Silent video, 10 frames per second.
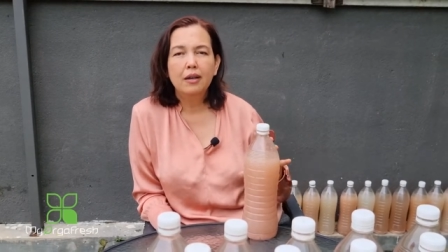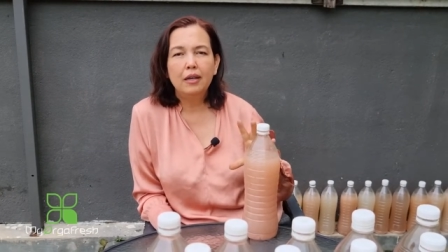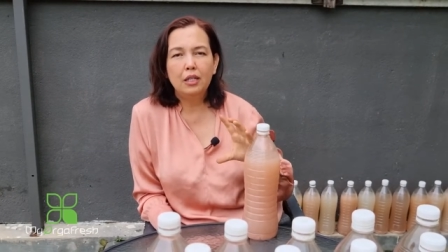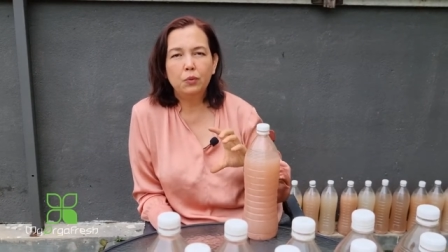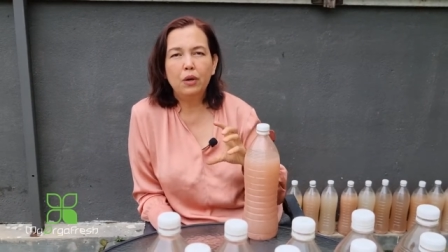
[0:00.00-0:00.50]

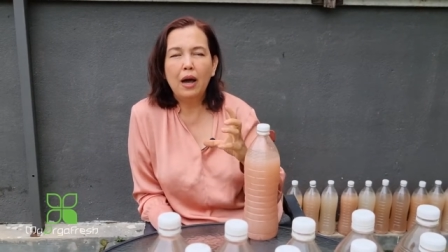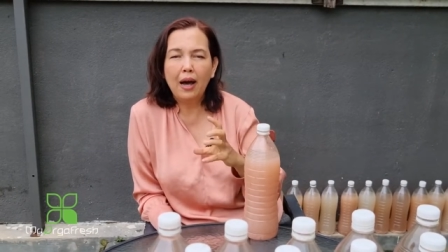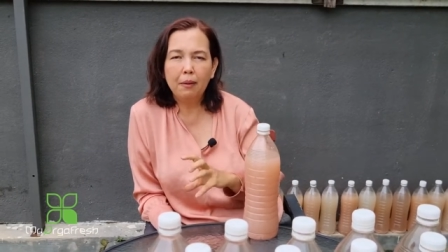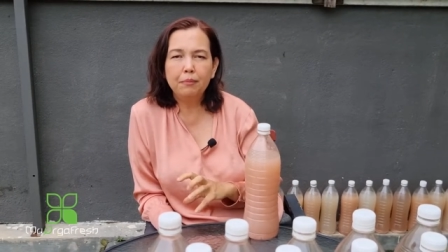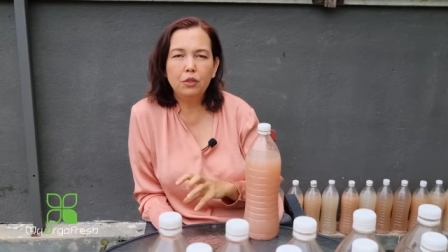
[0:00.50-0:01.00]
It will
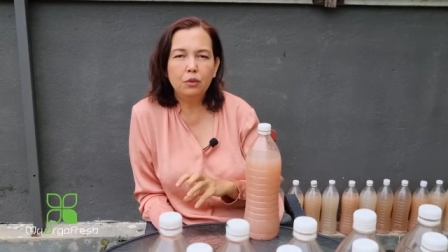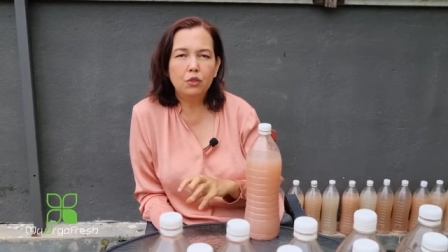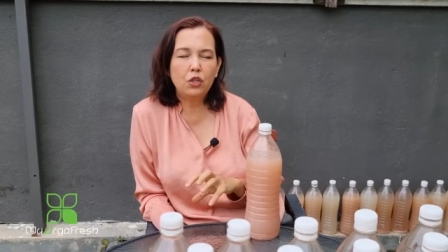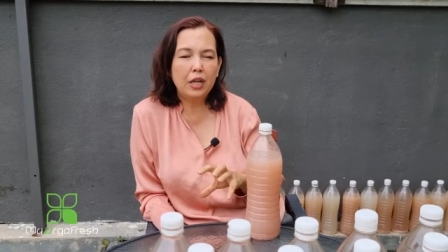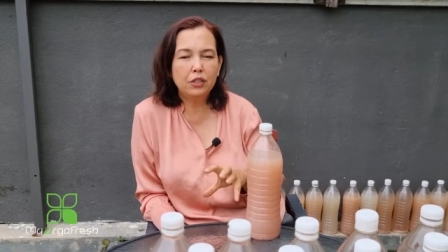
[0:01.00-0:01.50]
help to
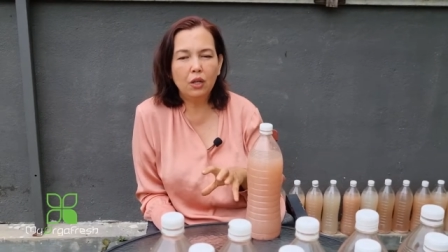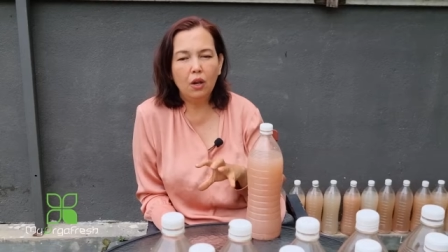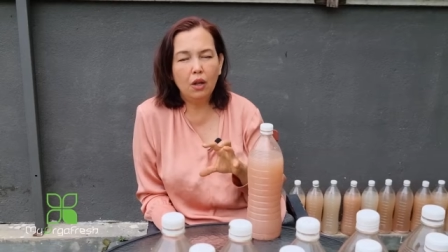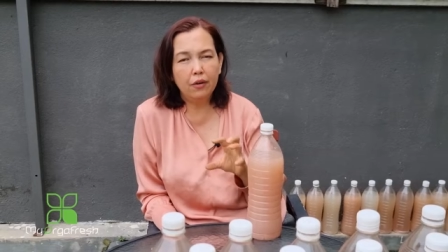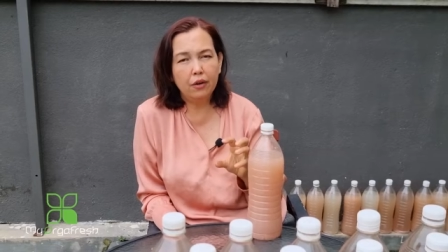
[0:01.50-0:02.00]
change a
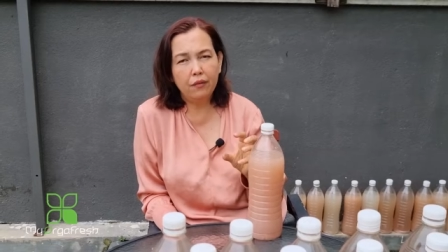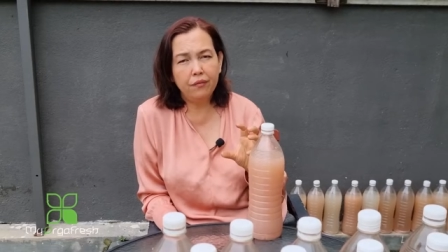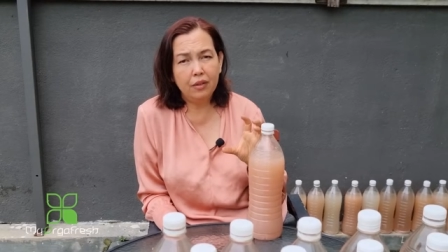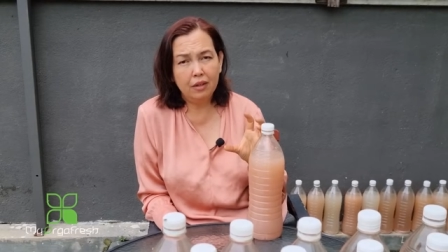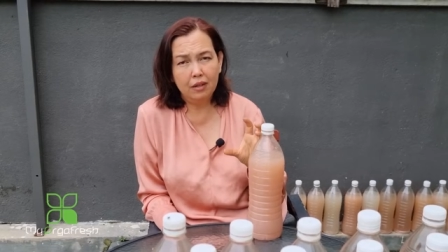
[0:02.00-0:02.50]
lot of
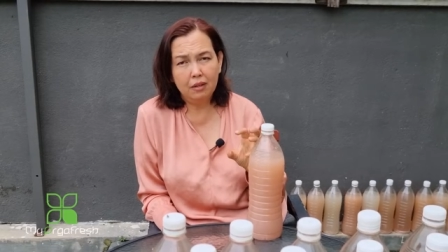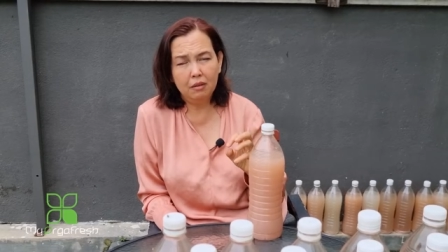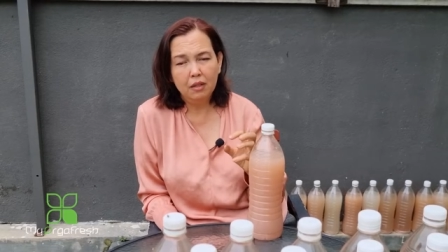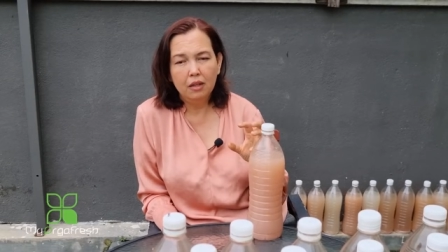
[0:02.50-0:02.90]
the,